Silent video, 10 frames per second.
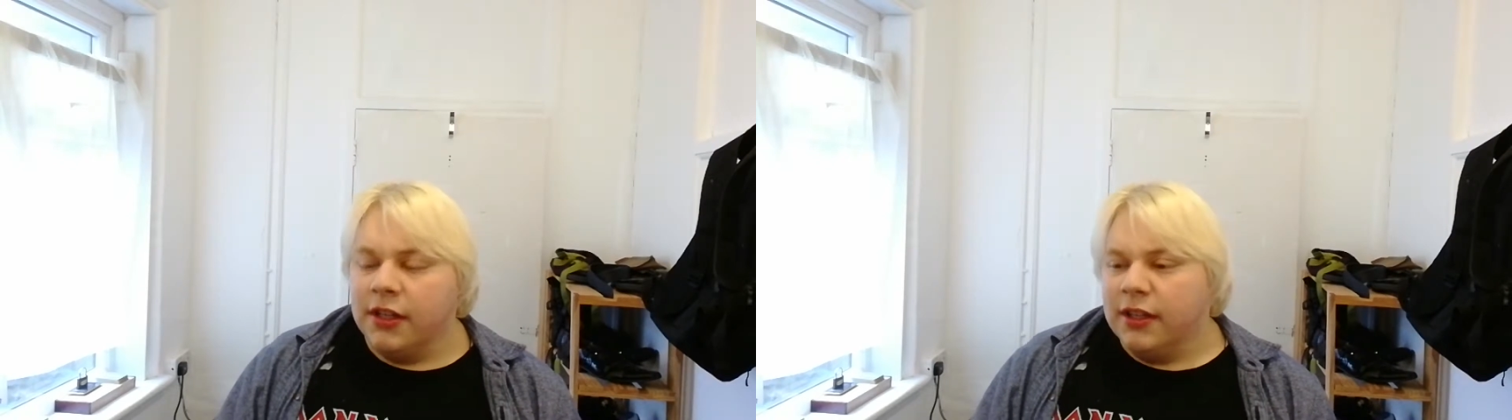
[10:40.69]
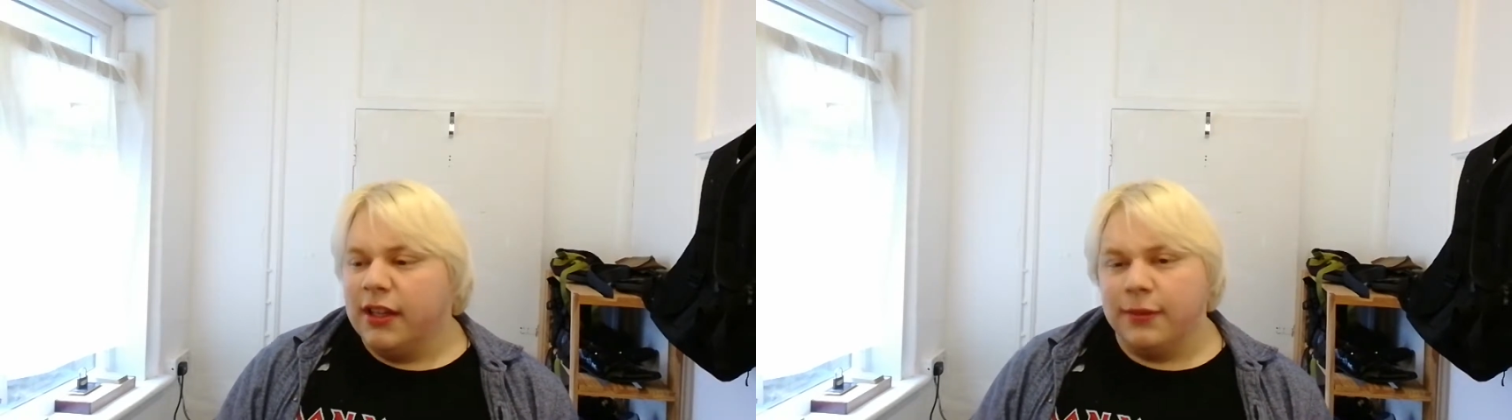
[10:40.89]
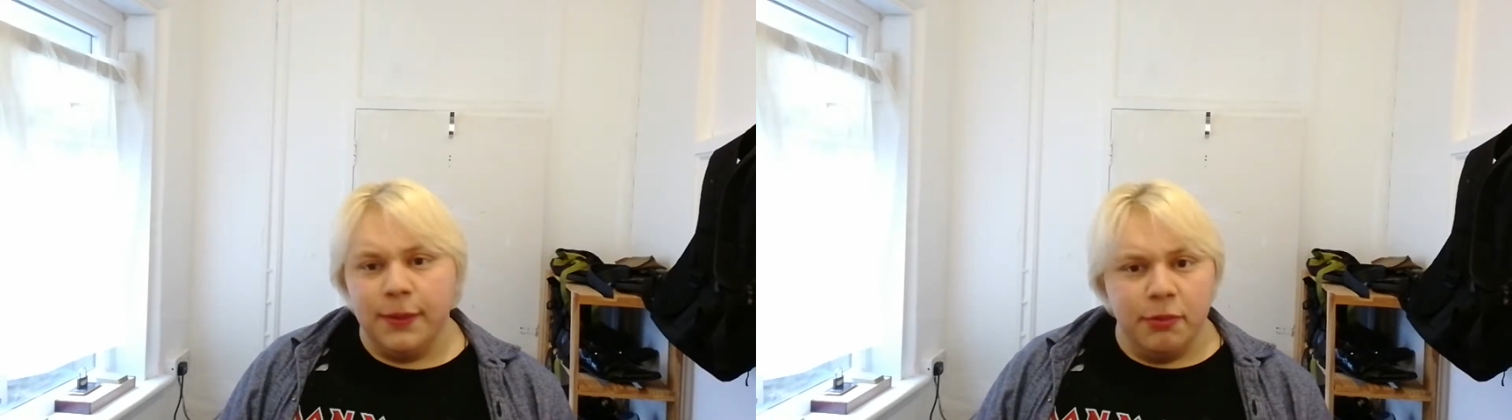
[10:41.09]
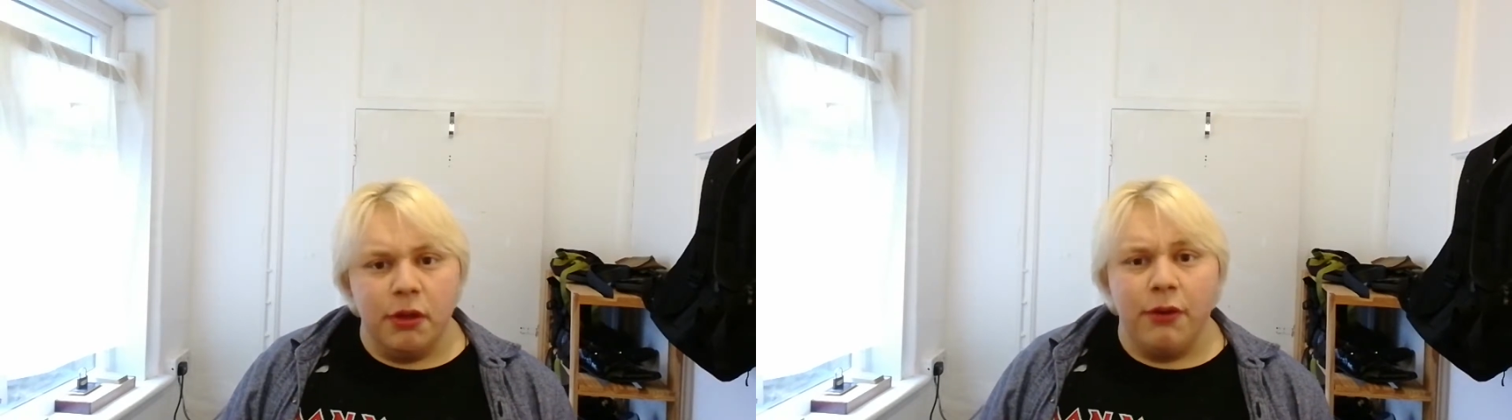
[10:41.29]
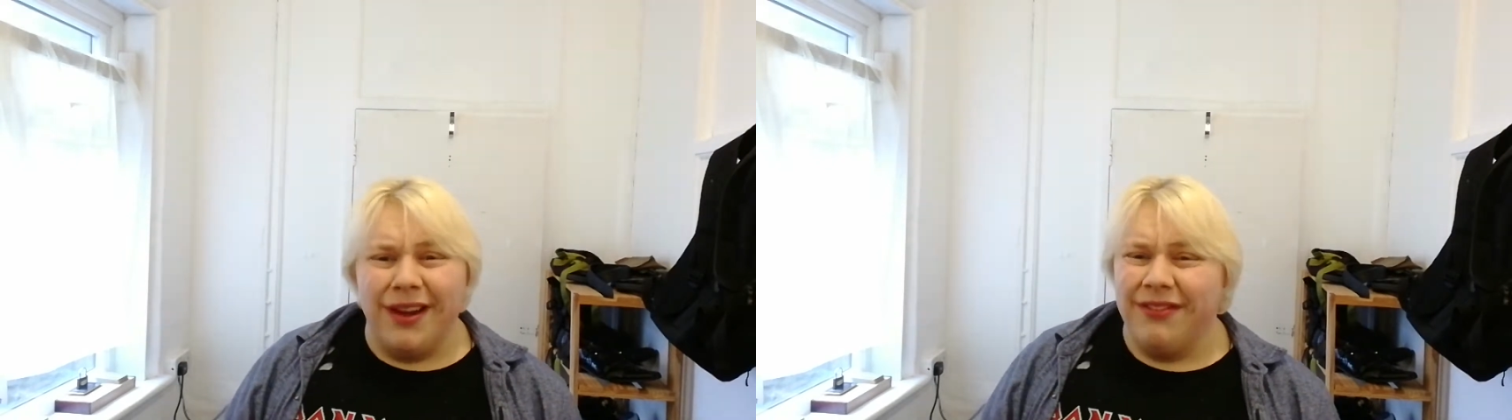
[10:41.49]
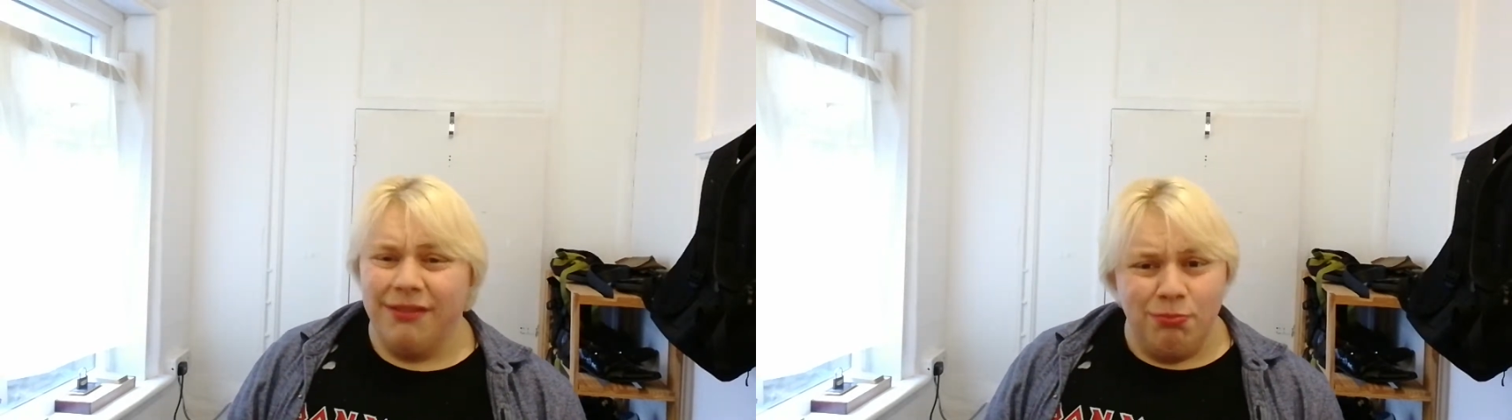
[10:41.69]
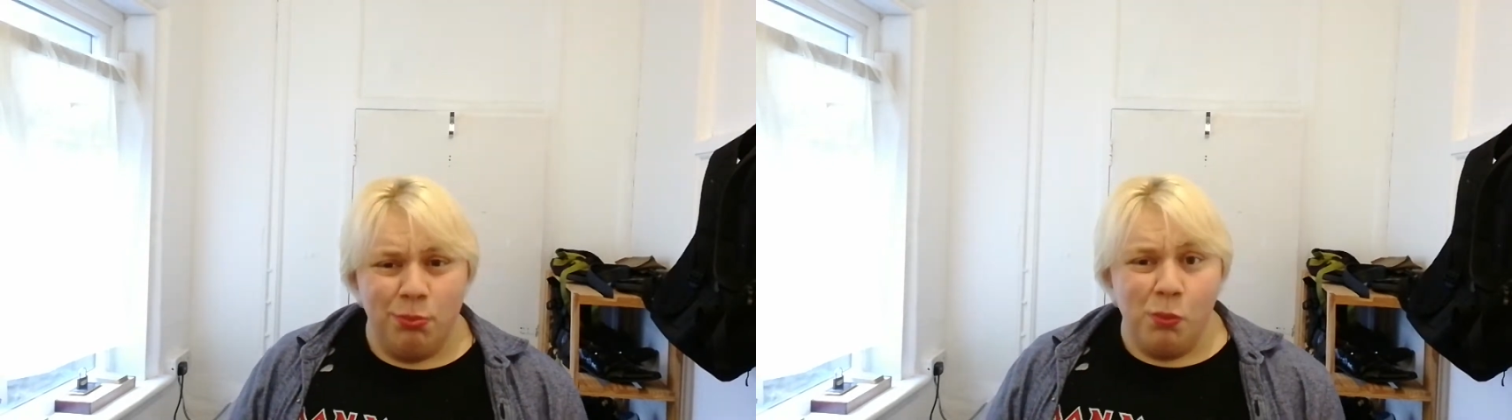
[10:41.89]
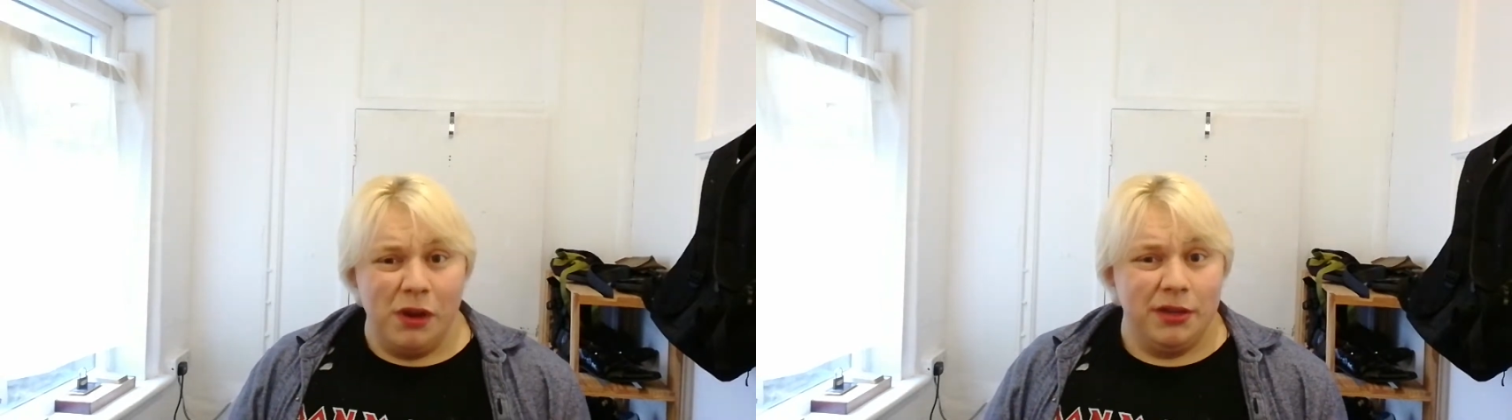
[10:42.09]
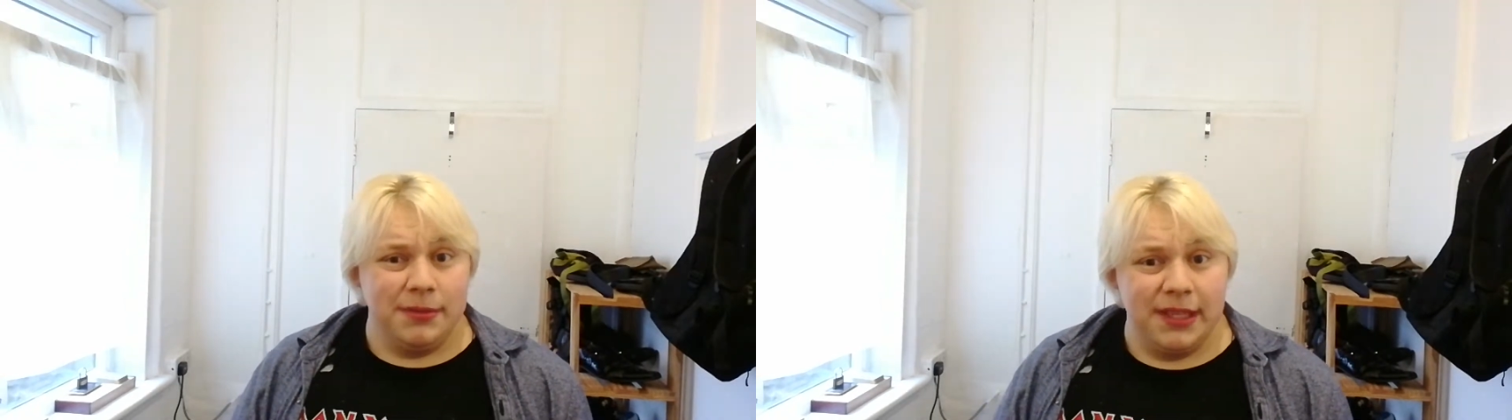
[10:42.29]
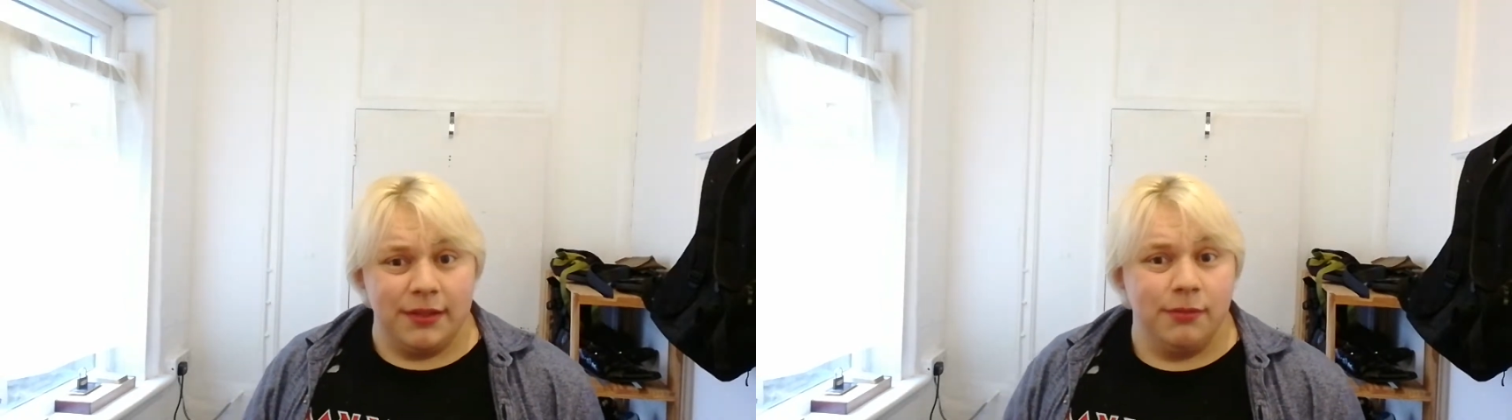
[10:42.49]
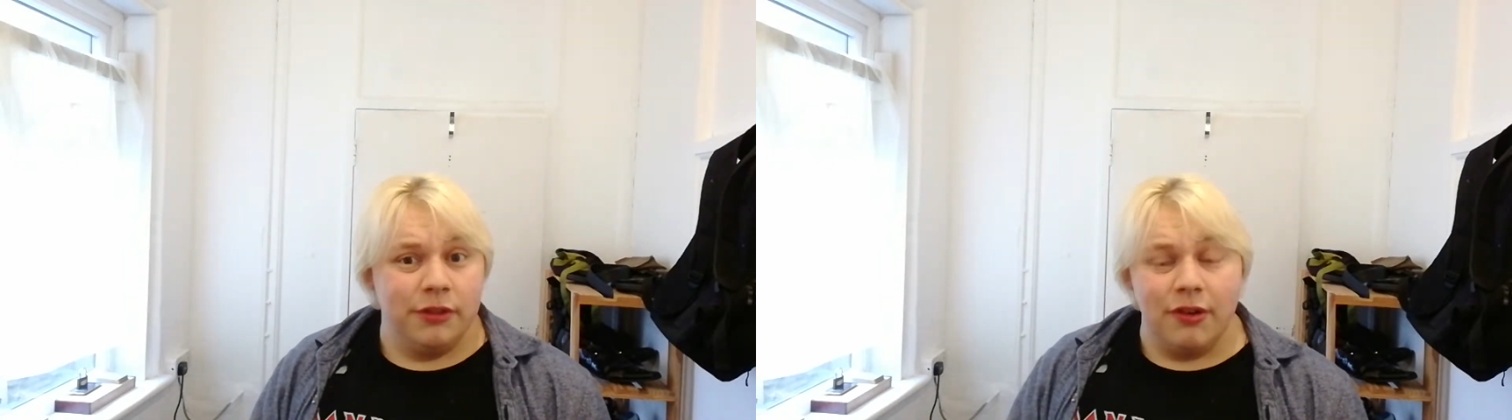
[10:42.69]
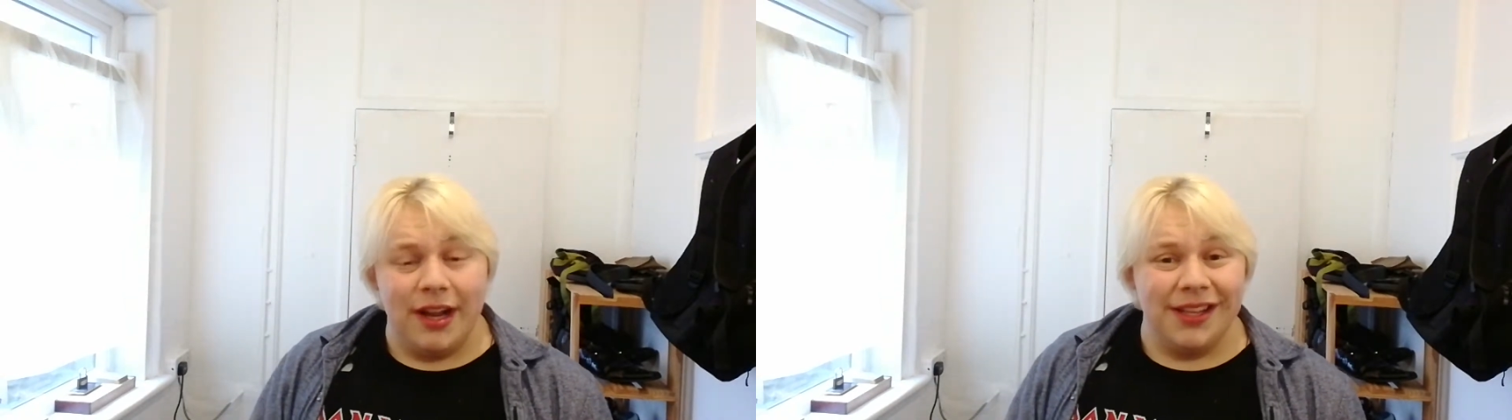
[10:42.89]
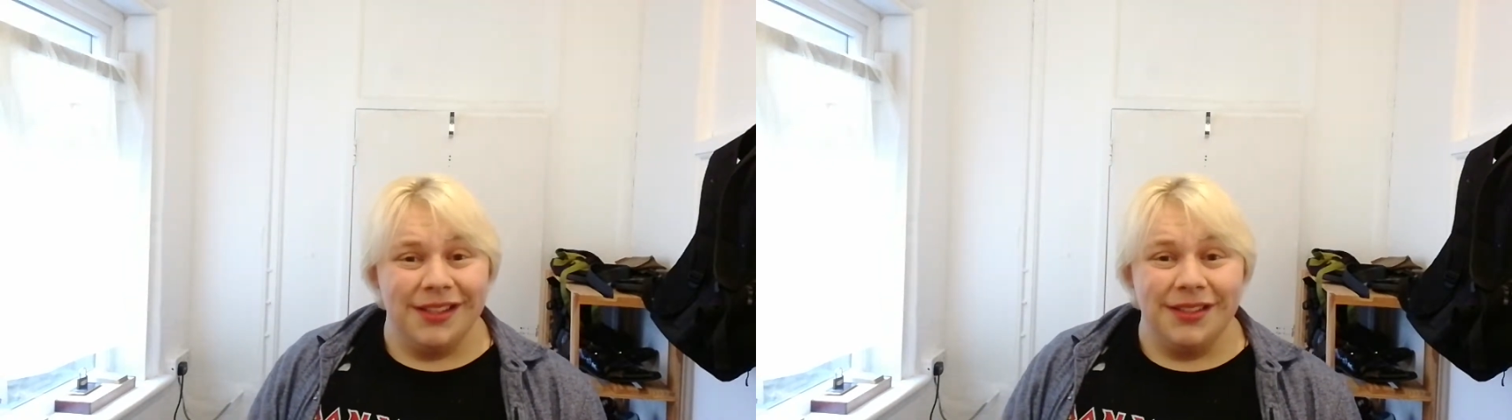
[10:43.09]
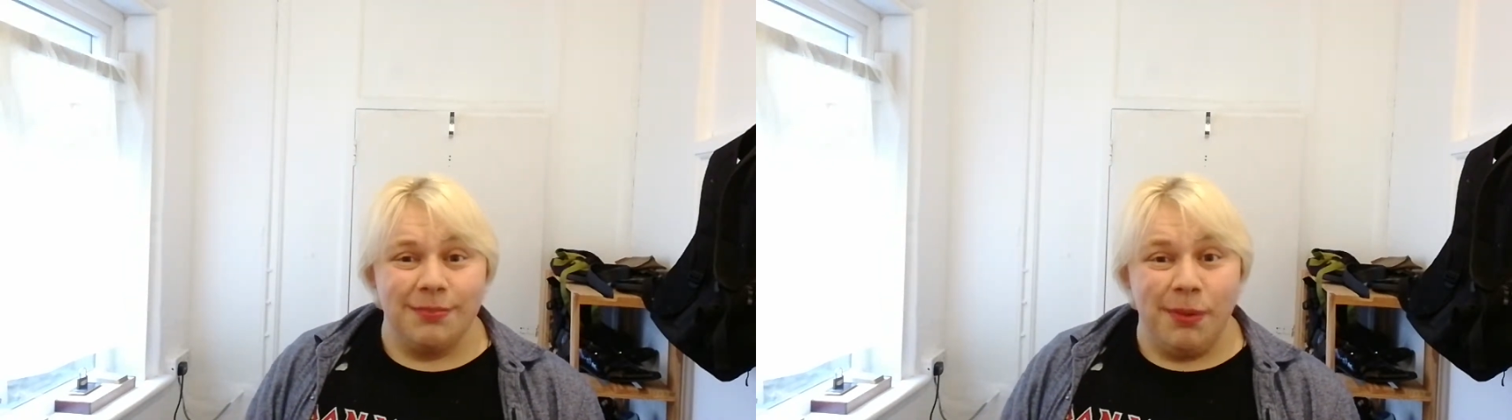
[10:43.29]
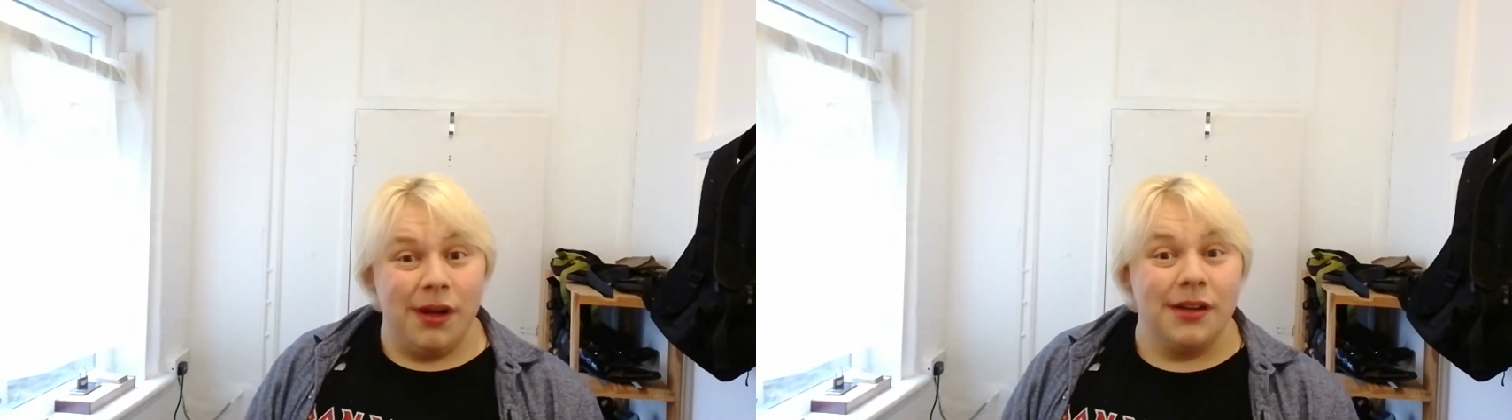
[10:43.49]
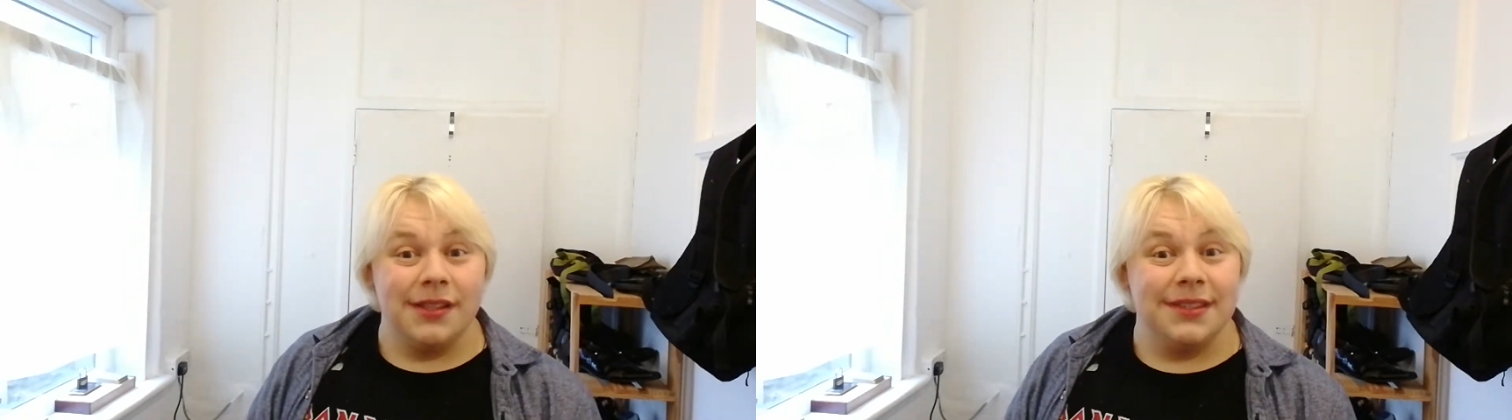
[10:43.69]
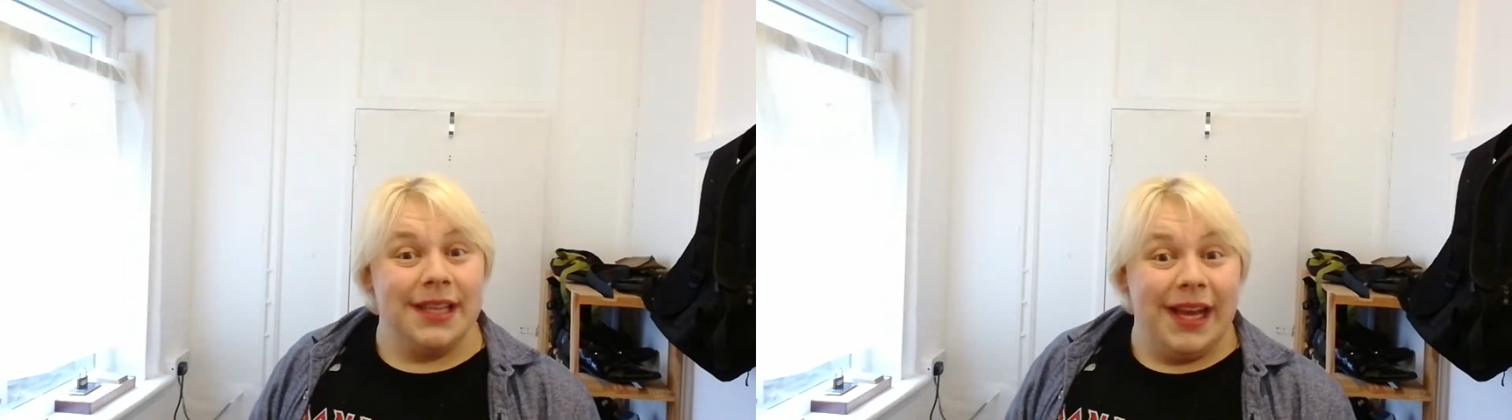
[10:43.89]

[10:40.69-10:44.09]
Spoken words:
As people know, I have a weird obsession with dragons, pugs,